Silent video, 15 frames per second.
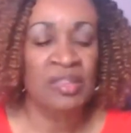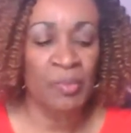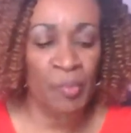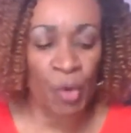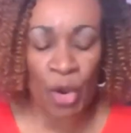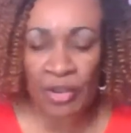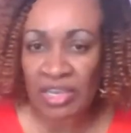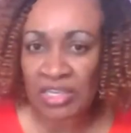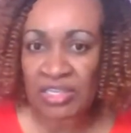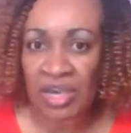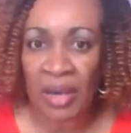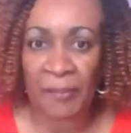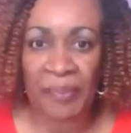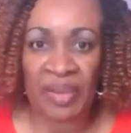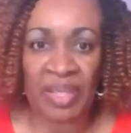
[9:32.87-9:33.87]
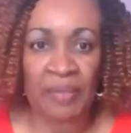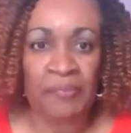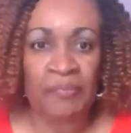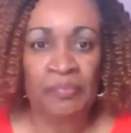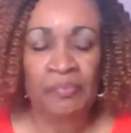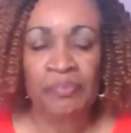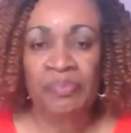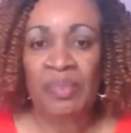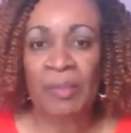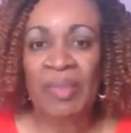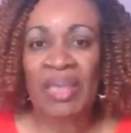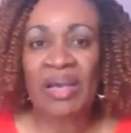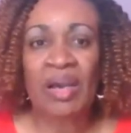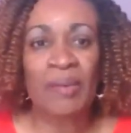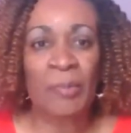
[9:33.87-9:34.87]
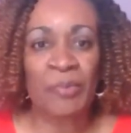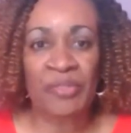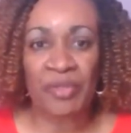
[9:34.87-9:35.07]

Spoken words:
The mortgage company may come up